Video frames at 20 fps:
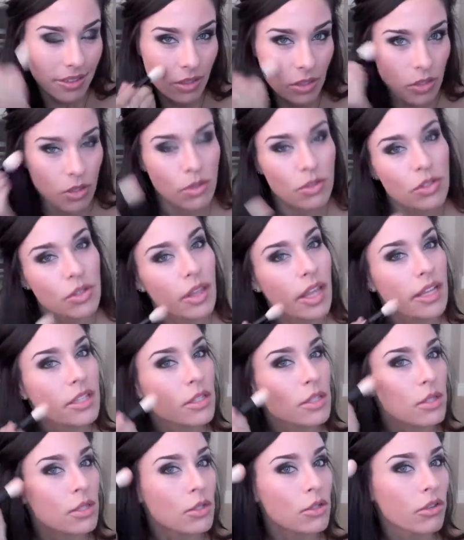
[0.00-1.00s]
Don't do that
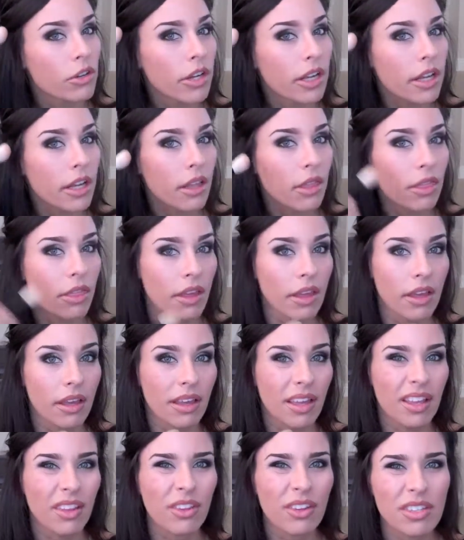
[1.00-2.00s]
streak thing.
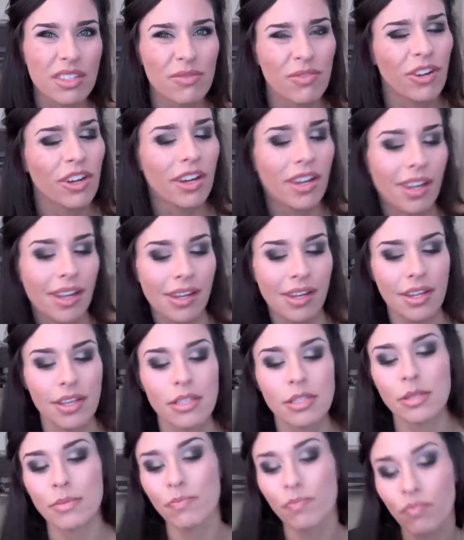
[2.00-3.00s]
It looks very
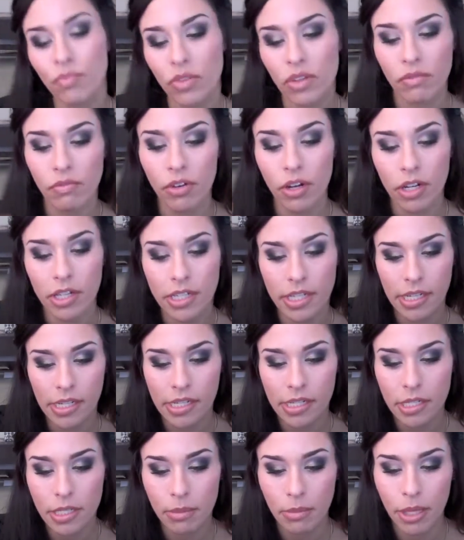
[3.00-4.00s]
80s, very
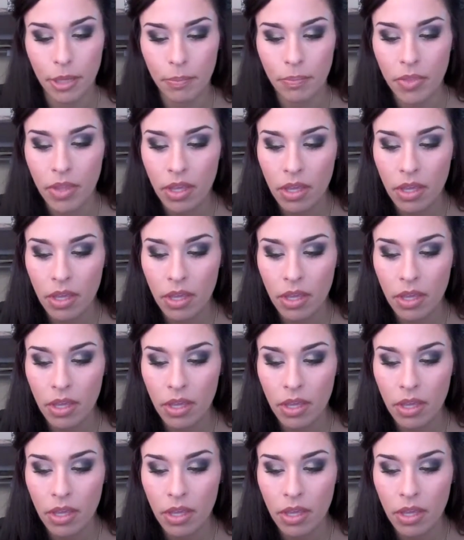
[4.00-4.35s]
dated to me.